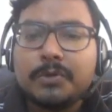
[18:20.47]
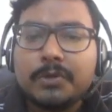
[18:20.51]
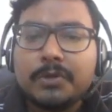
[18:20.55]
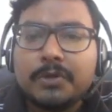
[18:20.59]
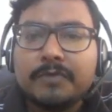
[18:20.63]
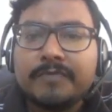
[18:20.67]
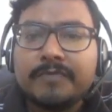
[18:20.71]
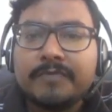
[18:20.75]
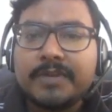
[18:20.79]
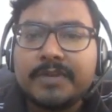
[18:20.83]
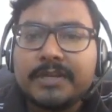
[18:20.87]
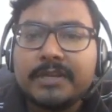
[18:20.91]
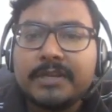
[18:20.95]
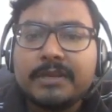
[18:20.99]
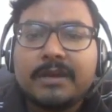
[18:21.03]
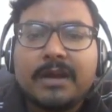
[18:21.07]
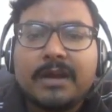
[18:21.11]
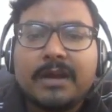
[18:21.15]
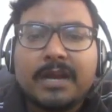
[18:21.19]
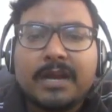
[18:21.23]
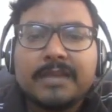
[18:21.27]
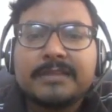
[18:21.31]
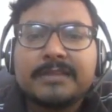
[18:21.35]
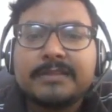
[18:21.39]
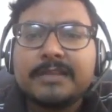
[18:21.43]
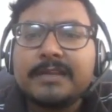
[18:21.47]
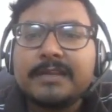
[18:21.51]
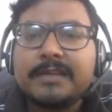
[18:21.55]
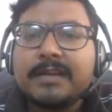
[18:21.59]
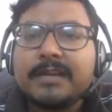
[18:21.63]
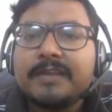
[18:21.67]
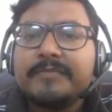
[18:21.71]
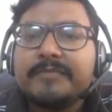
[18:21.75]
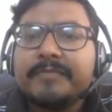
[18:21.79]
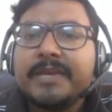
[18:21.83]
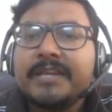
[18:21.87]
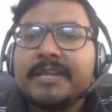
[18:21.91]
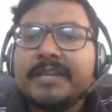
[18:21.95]
wait, I think I've
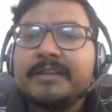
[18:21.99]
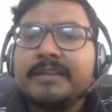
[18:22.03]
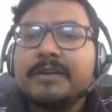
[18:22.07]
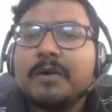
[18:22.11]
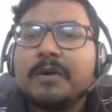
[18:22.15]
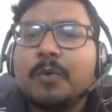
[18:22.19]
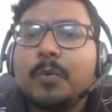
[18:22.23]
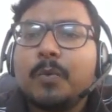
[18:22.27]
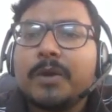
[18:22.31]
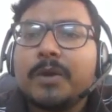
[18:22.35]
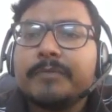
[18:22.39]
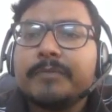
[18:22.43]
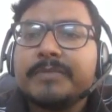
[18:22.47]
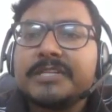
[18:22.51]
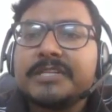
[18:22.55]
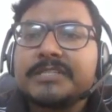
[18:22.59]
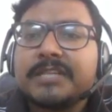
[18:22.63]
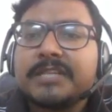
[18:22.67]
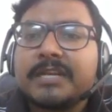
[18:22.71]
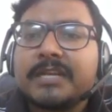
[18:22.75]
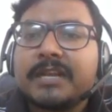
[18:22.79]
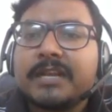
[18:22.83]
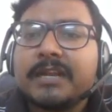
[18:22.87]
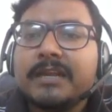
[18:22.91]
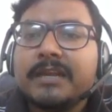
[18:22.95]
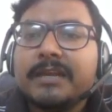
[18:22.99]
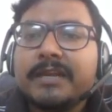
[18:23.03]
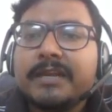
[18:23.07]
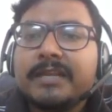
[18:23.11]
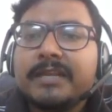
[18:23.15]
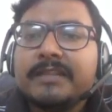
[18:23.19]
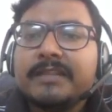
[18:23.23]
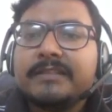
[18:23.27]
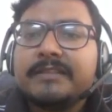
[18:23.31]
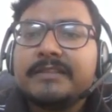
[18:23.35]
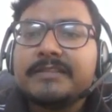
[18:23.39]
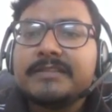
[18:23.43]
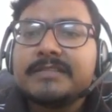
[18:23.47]
made one mistake. Like,
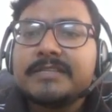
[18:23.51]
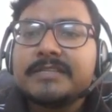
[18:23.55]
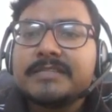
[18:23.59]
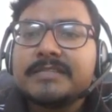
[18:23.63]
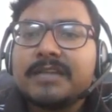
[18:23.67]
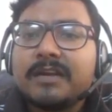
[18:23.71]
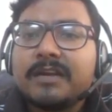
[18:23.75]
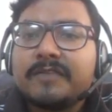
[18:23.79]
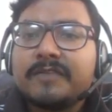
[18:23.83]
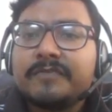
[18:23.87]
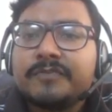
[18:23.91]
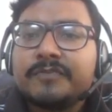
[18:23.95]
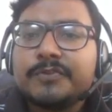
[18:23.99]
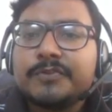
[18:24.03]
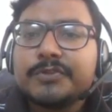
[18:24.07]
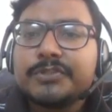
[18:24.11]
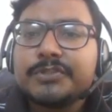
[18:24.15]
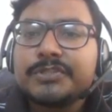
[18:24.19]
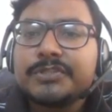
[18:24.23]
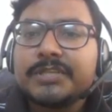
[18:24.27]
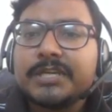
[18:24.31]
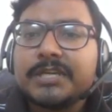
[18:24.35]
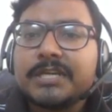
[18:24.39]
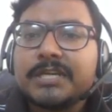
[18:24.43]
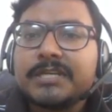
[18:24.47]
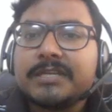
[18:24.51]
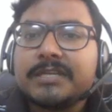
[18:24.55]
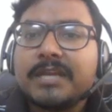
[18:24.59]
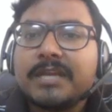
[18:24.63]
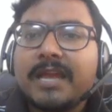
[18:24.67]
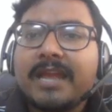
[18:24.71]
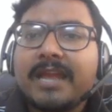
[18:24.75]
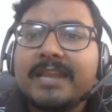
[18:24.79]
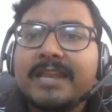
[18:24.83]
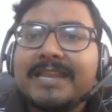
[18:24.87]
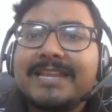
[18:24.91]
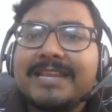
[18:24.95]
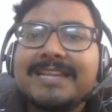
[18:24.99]
this is our first state,
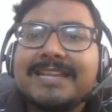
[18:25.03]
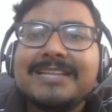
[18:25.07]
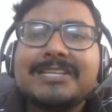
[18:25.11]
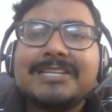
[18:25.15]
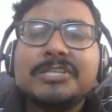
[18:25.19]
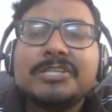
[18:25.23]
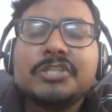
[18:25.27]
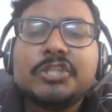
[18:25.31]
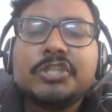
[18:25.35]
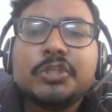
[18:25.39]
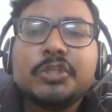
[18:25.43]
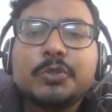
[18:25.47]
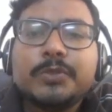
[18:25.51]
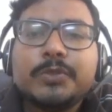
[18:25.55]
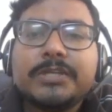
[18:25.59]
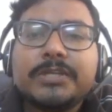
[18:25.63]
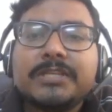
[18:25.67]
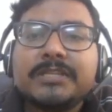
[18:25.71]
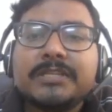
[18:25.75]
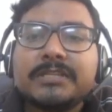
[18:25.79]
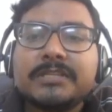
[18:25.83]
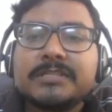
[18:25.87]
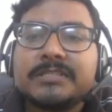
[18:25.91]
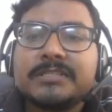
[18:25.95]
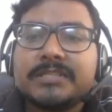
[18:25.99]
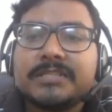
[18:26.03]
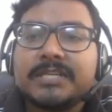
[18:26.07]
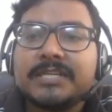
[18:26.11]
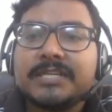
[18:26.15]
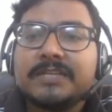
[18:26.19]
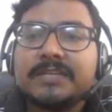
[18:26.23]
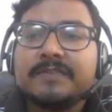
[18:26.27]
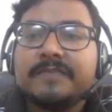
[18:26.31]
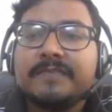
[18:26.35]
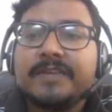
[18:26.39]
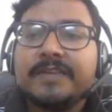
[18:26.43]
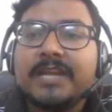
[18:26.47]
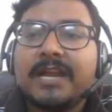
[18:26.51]
and during this state
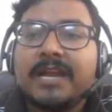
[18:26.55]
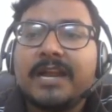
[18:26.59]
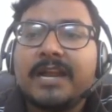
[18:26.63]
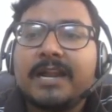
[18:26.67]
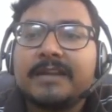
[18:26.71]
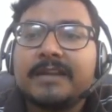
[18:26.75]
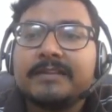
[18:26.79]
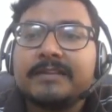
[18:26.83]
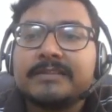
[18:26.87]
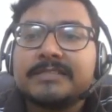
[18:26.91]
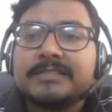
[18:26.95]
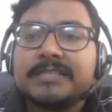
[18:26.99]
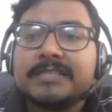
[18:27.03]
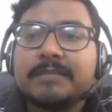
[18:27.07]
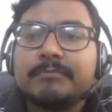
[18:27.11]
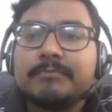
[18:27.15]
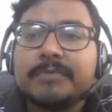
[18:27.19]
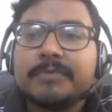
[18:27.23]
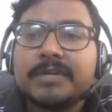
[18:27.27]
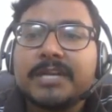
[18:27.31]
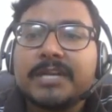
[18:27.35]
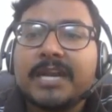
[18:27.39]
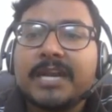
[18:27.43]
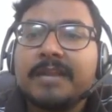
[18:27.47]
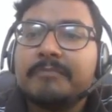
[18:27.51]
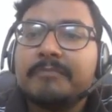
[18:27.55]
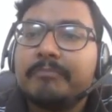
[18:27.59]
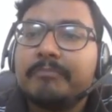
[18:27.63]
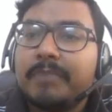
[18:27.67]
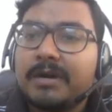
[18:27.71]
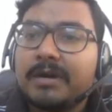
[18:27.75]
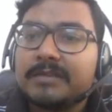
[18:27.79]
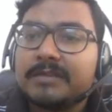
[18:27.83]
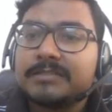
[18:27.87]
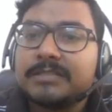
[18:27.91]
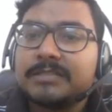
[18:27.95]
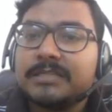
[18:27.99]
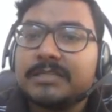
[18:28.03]
we add this number and
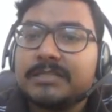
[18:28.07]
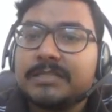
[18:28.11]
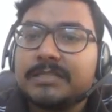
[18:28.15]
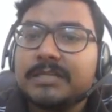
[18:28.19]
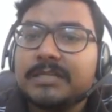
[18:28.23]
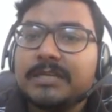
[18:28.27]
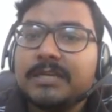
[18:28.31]
pass it.